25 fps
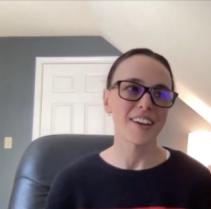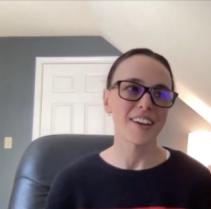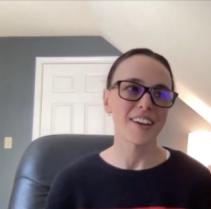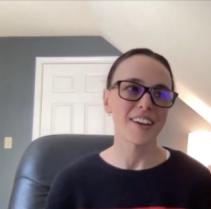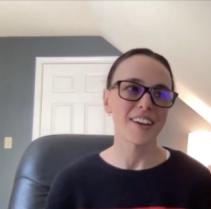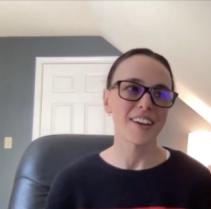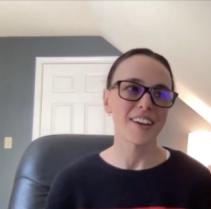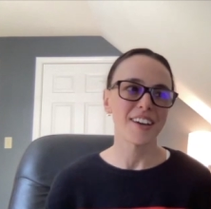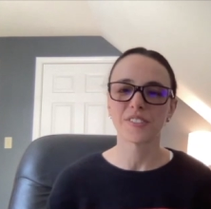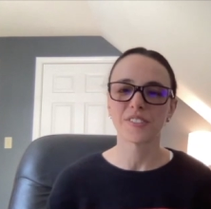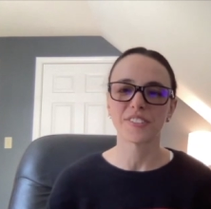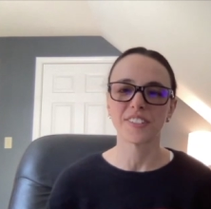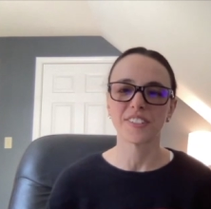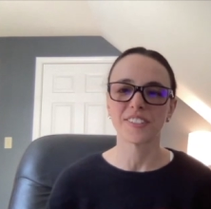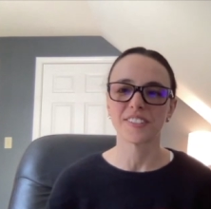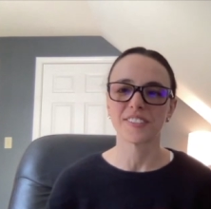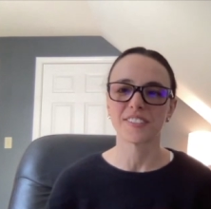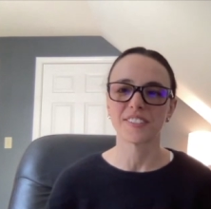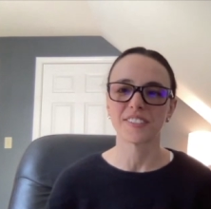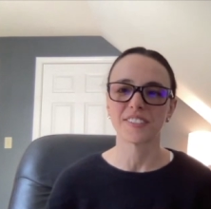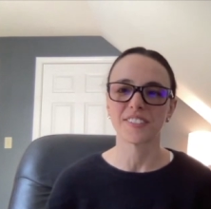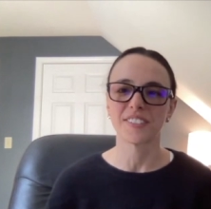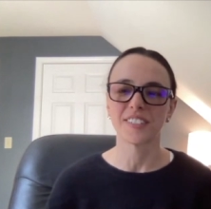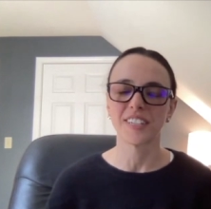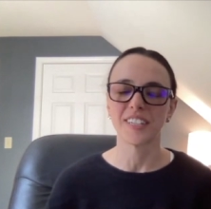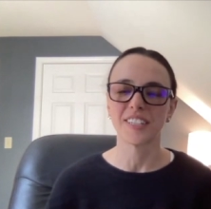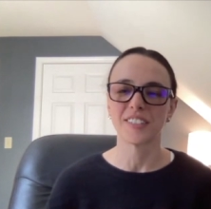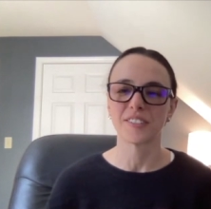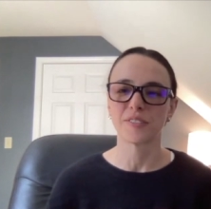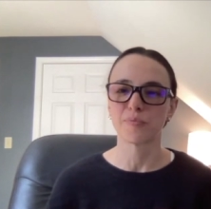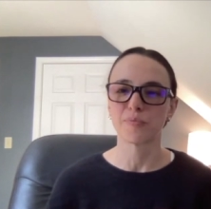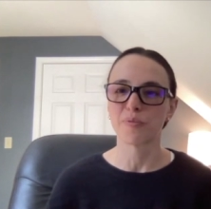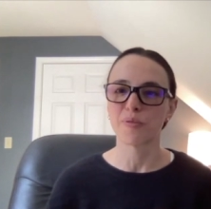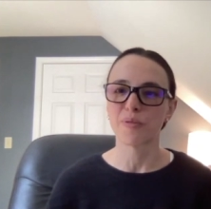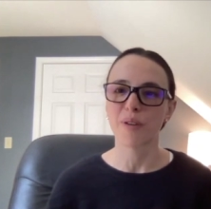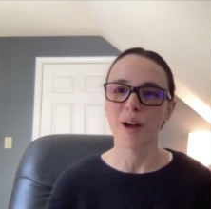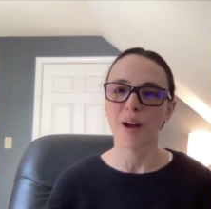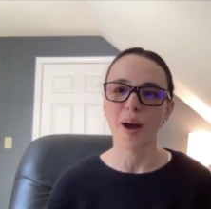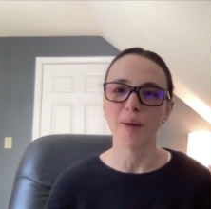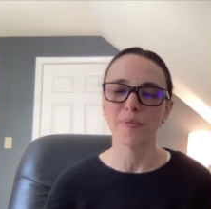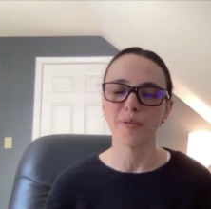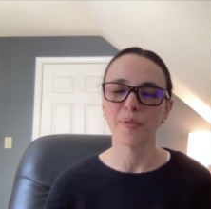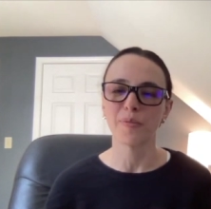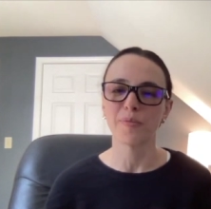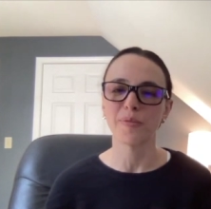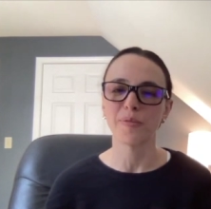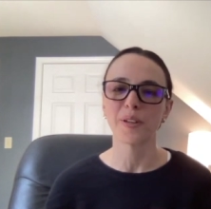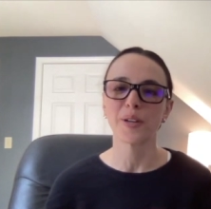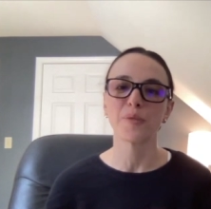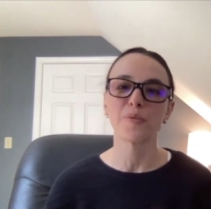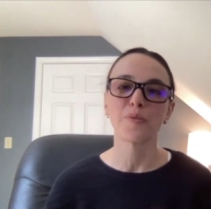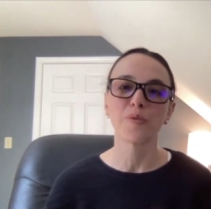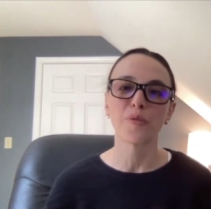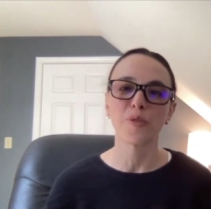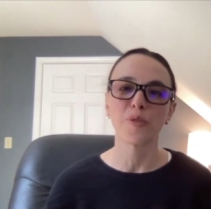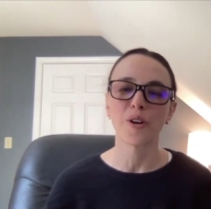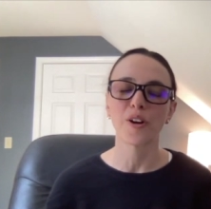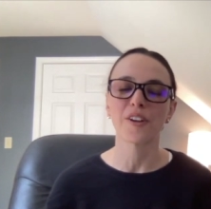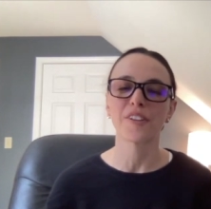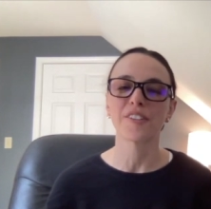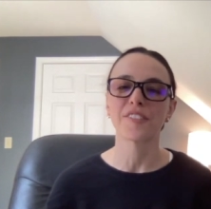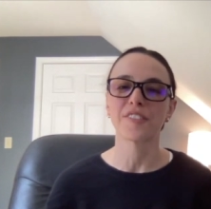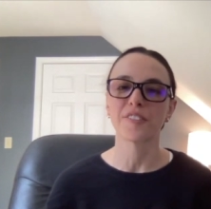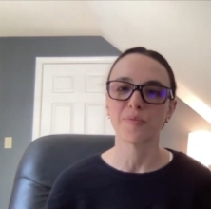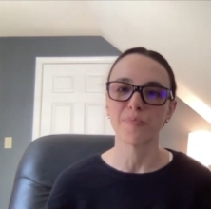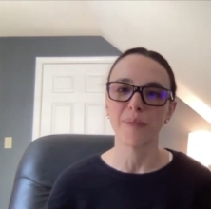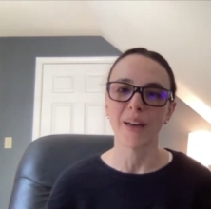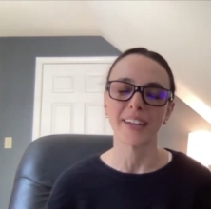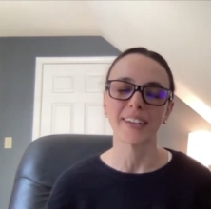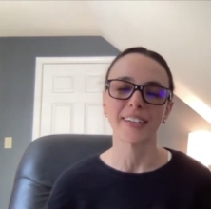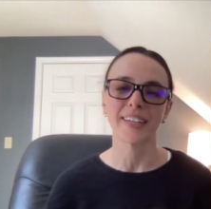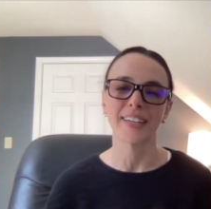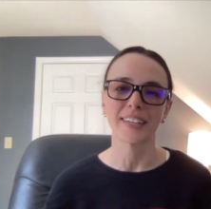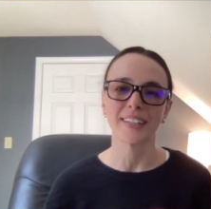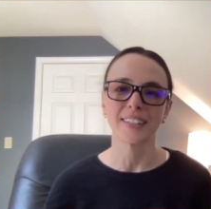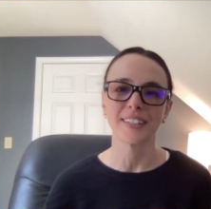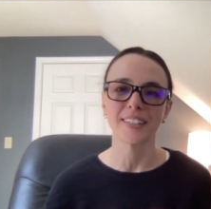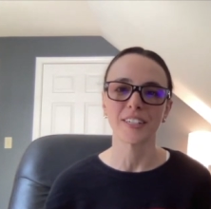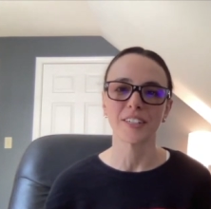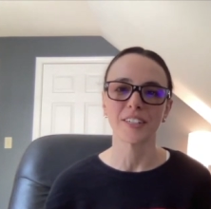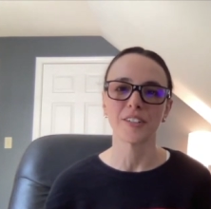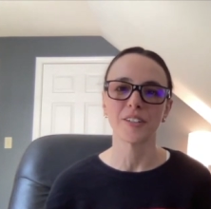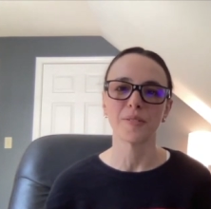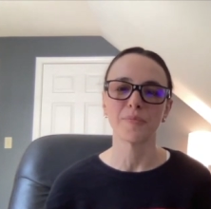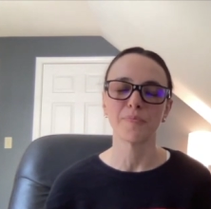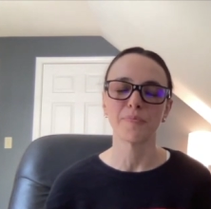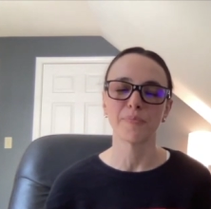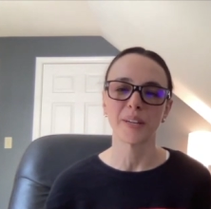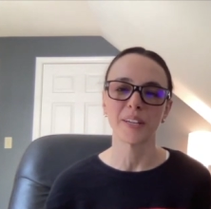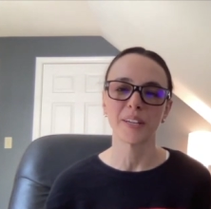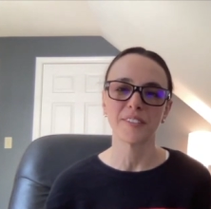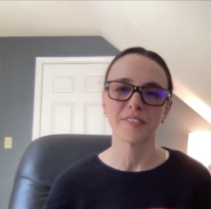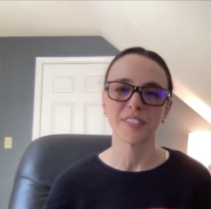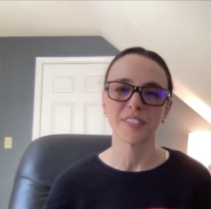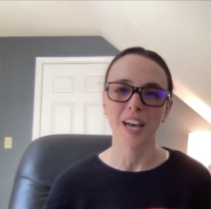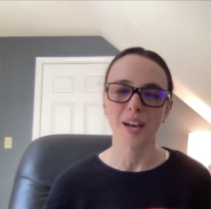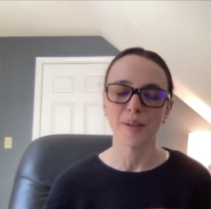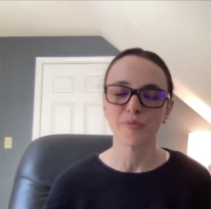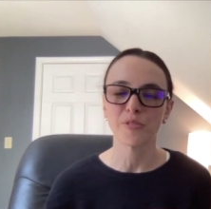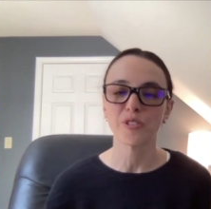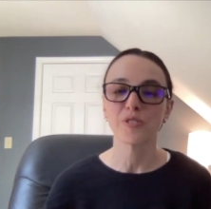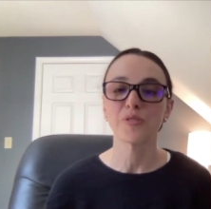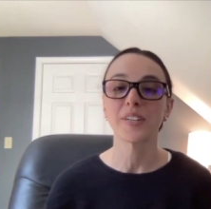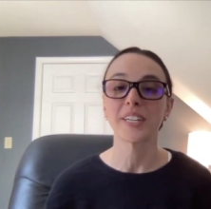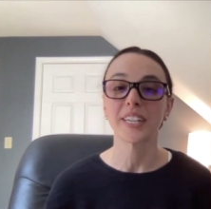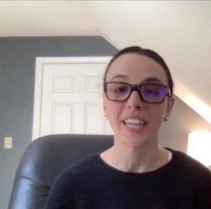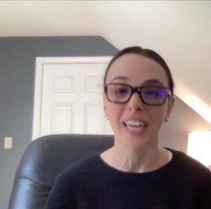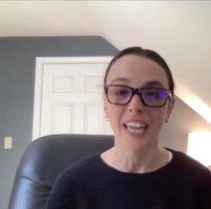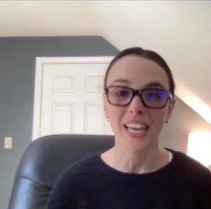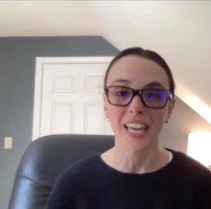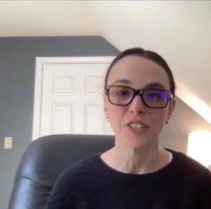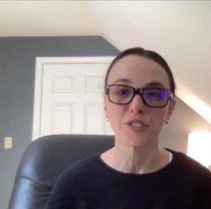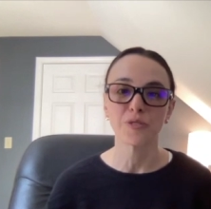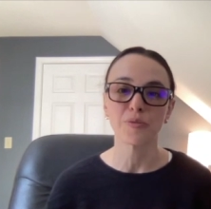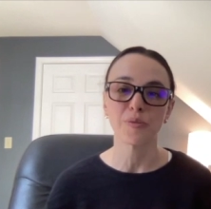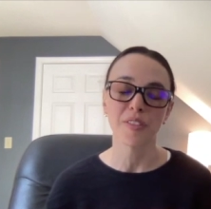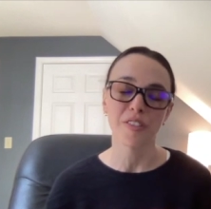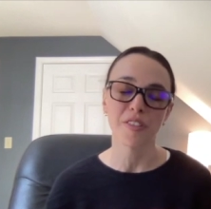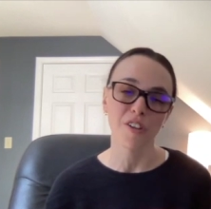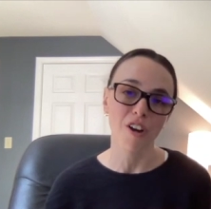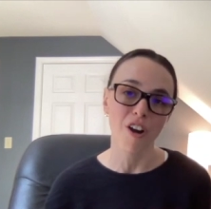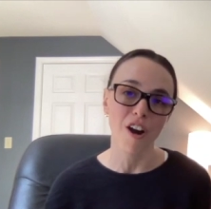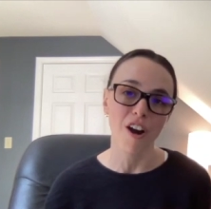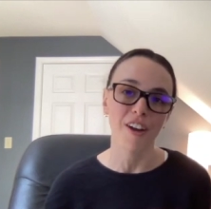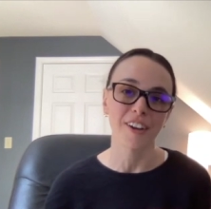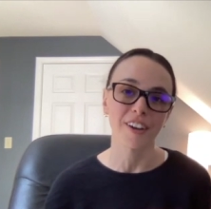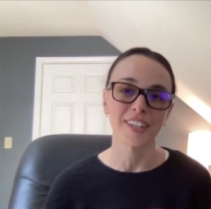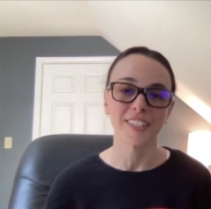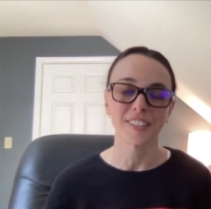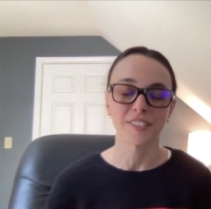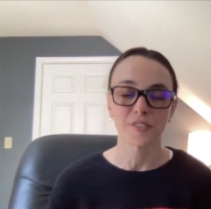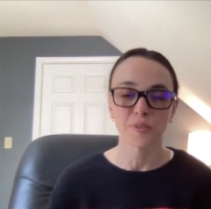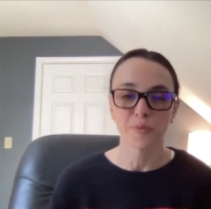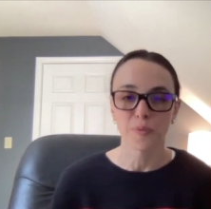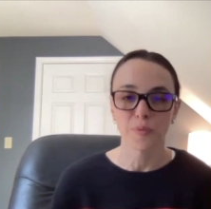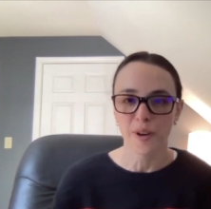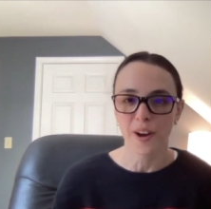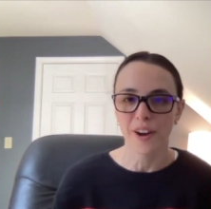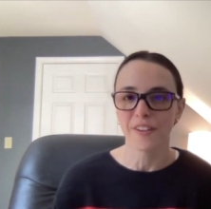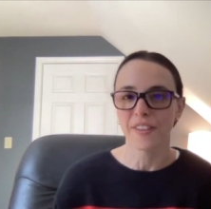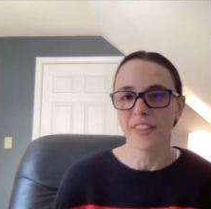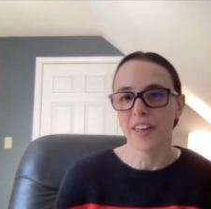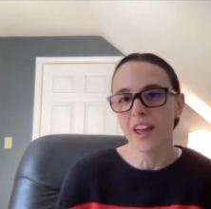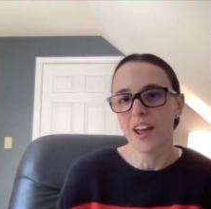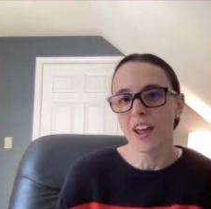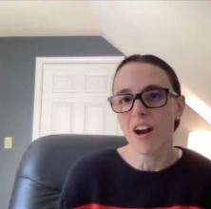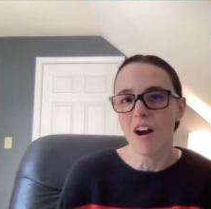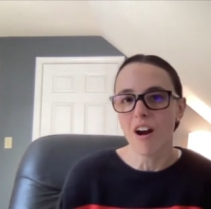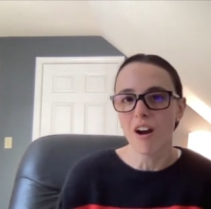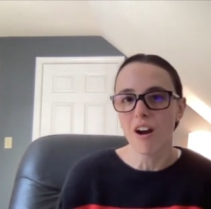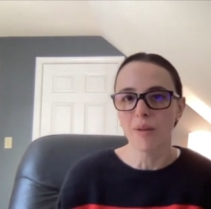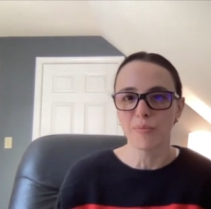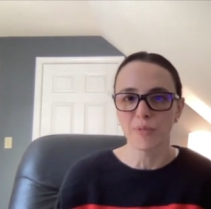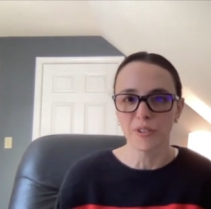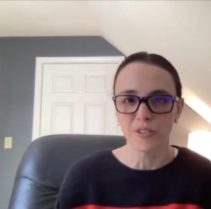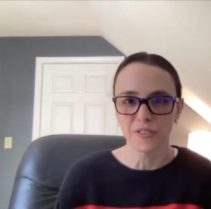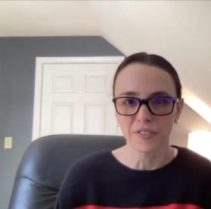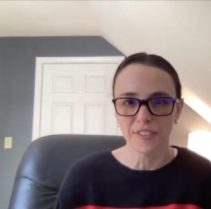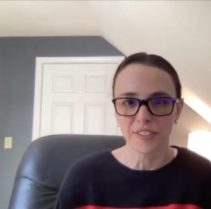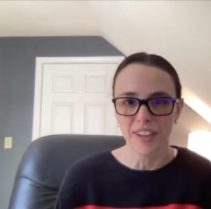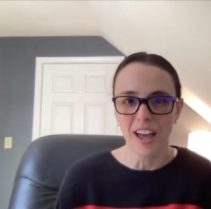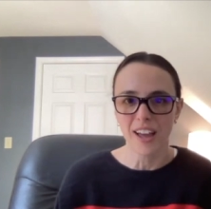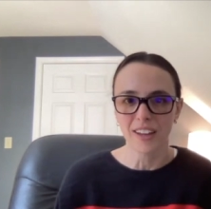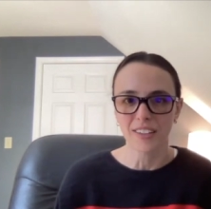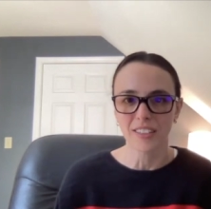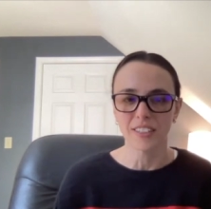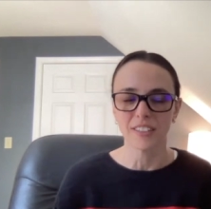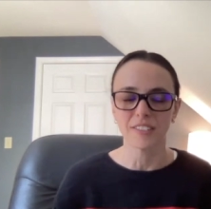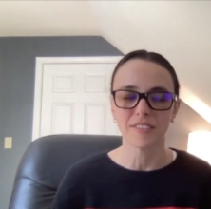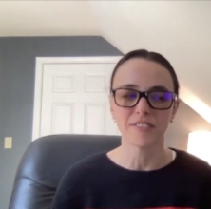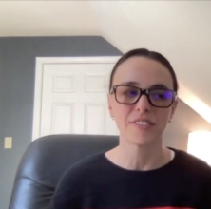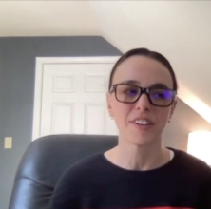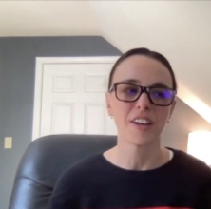of course, it's probably worth spending a little bit of time to engage with your audience where they are most active.